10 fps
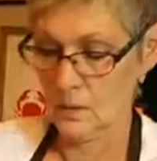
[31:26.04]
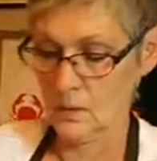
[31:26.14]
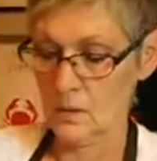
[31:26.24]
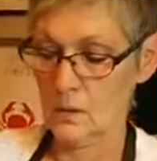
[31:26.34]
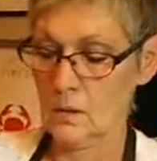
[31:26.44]

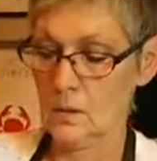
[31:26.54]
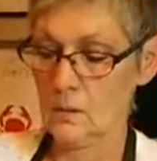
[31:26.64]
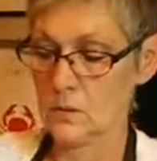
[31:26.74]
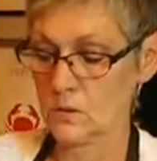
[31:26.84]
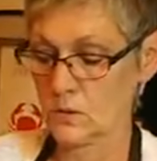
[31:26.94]
And I'm
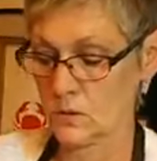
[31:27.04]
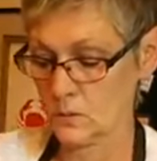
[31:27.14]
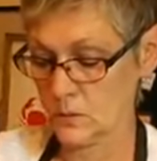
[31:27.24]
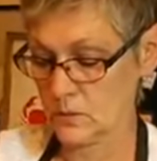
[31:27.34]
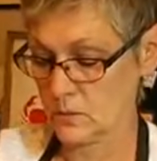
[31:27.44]
just going to
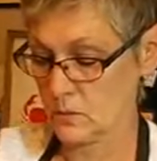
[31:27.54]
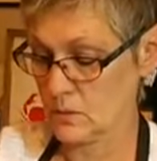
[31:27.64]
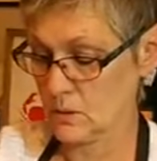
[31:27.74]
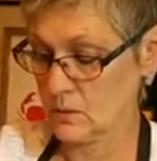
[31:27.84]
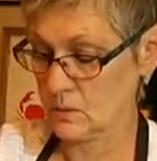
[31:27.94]
put some
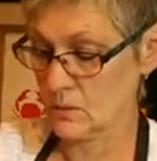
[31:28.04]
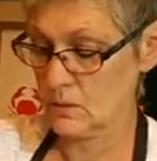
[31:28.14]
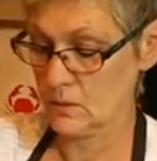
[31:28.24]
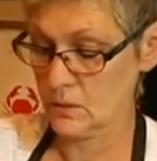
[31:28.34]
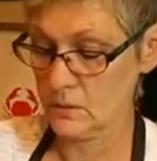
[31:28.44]
down
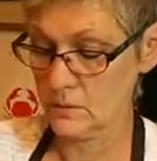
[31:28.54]
here